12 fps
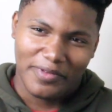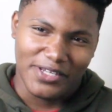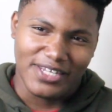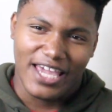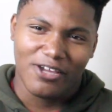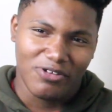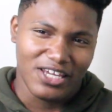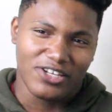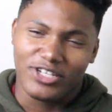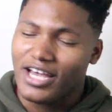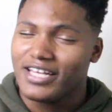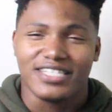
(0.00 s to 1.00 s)
Because how you
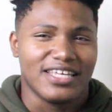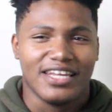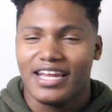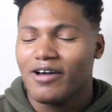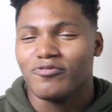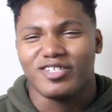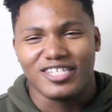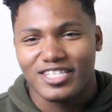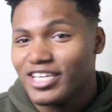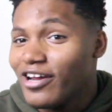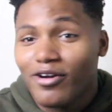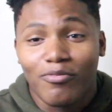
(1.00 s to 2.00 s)
did John Cena, that was
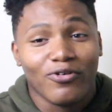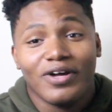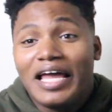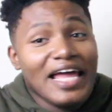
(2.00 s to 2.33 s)
just terrible.